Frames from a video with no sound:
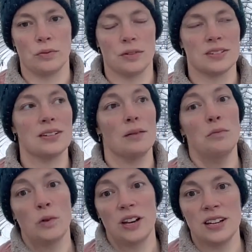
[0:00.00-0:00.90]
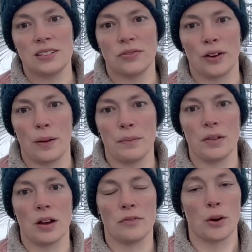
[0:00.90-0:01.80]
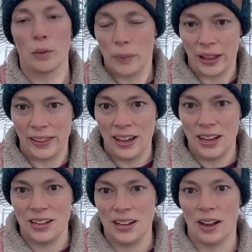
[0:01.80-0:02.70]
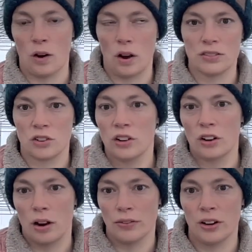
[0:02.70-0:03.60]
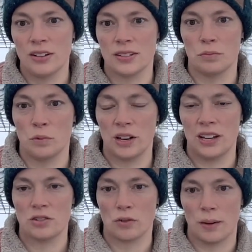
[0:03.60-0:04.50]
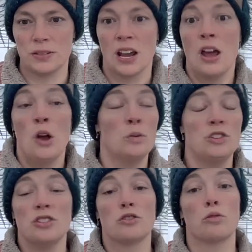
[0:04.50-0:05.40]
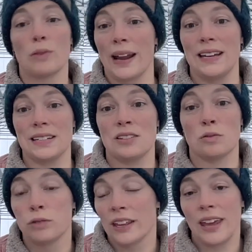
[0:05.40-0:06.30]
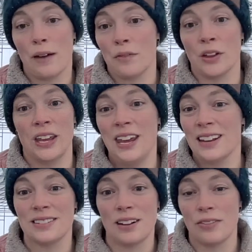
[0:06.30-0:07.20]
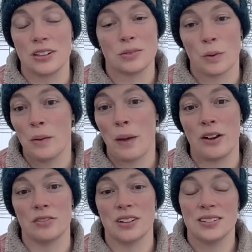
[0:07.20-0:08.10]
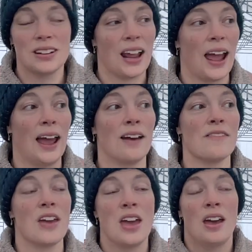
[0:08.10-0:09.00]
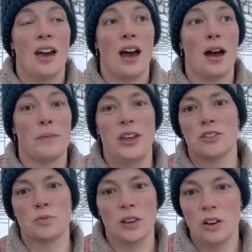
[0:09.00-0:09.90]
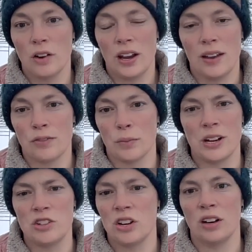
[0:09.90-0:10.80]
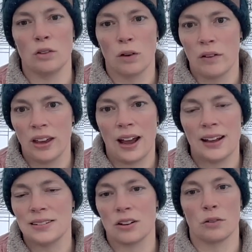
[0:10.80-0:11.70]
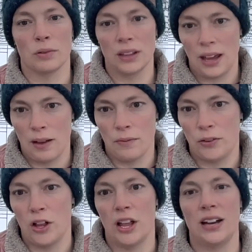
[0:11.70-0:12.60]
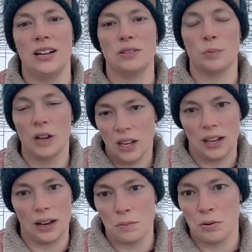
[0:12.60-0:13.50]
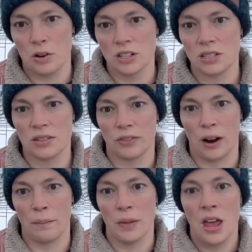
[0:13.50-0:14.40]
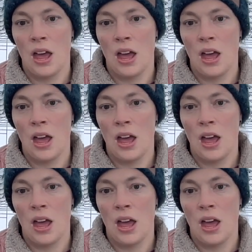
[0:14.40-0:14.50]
some woodies from Farmer Bailey. He started offering some woody shrubs, which is great. It's really helpful. He has stuff that Spring Meadow doesn't have. He has really great information and growing guides that are really helpful, and he's bringing in imports from